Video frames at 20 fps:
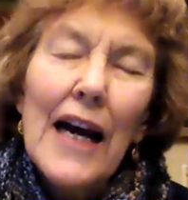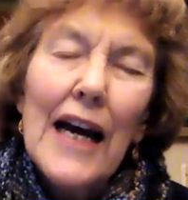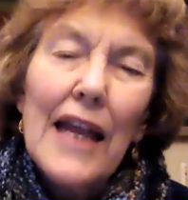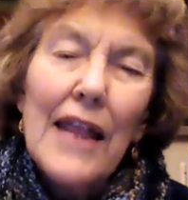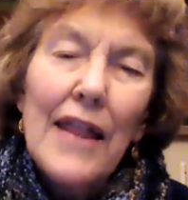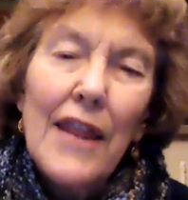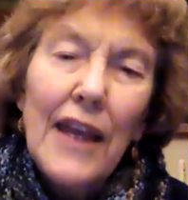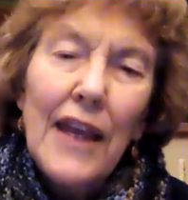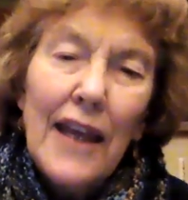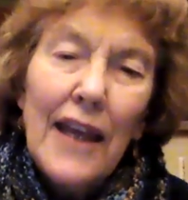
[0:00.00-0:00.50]

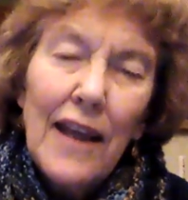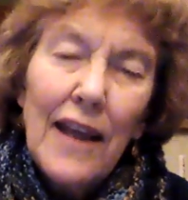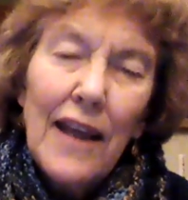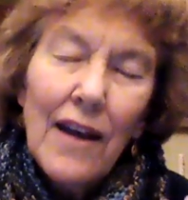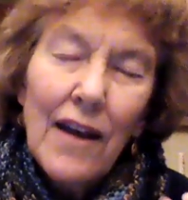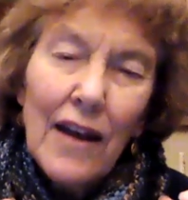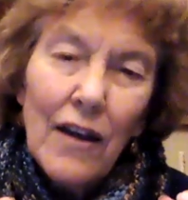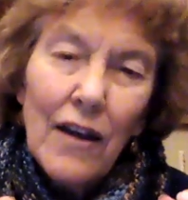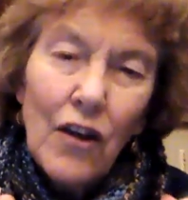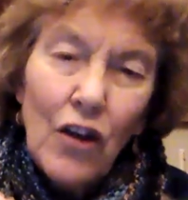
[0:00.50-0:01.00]
the
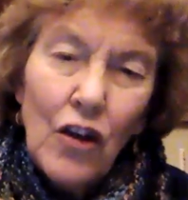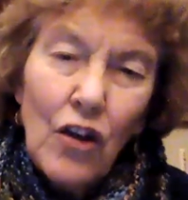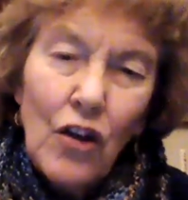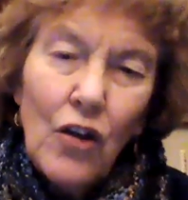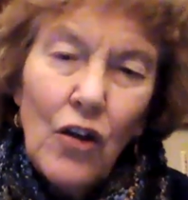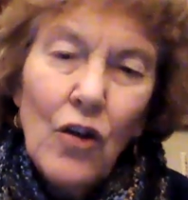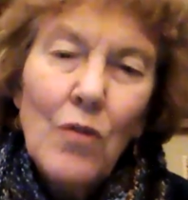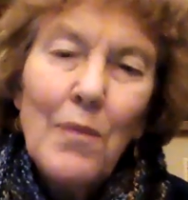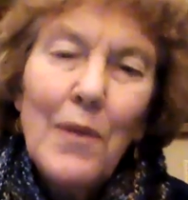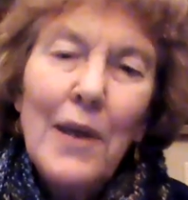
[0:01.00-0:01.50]

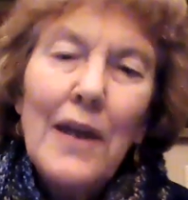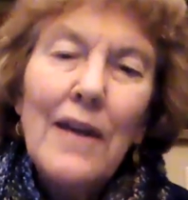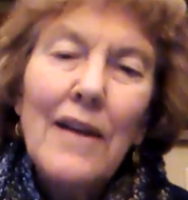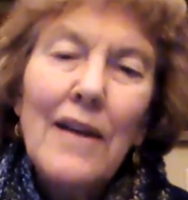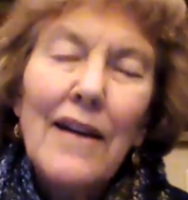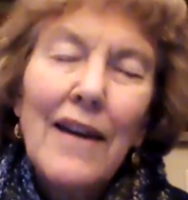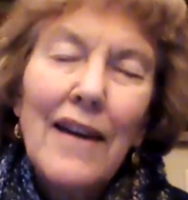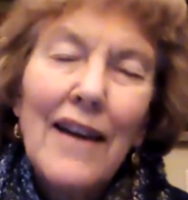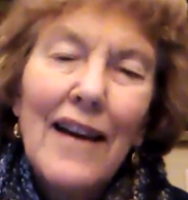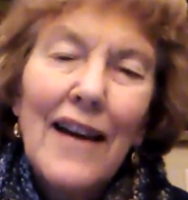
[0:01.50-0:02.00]

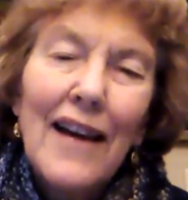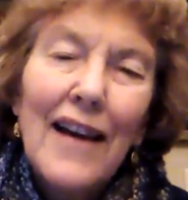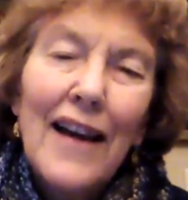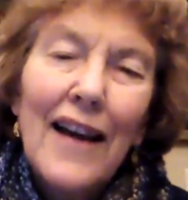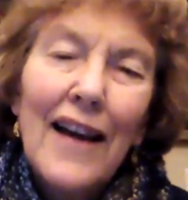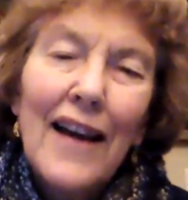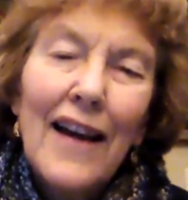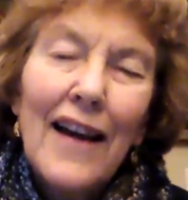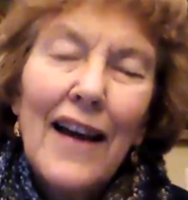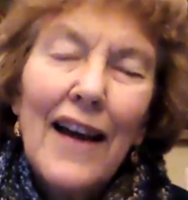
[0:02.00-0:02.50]
human
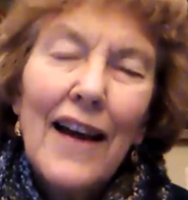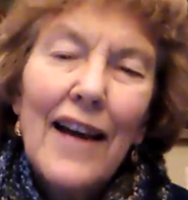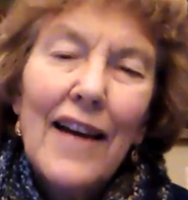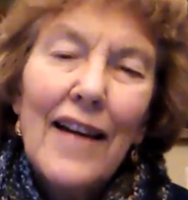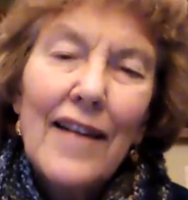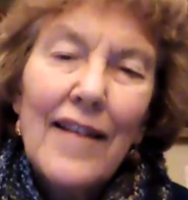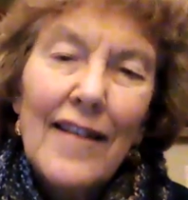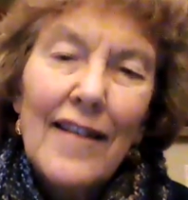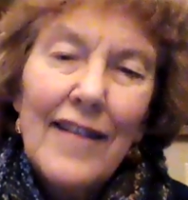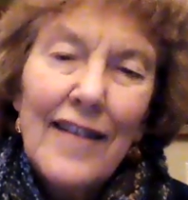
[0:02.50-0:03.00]

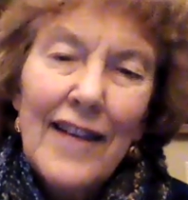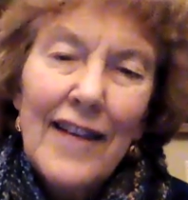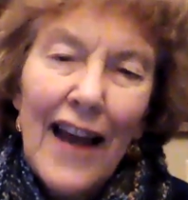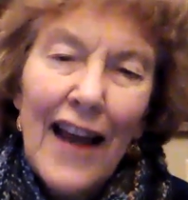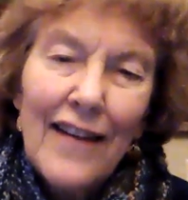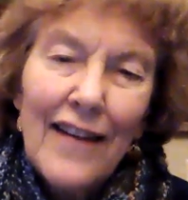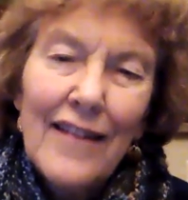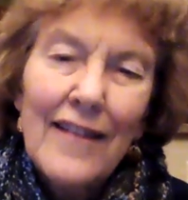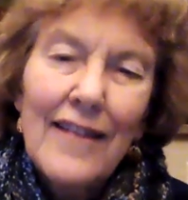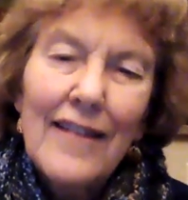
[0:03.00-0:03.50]

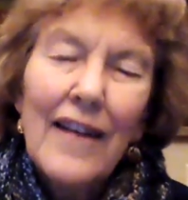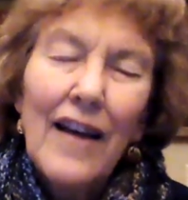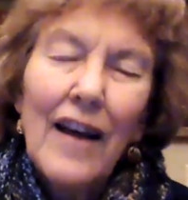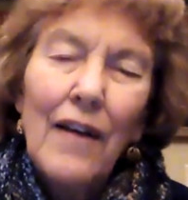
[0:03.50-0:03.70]
sense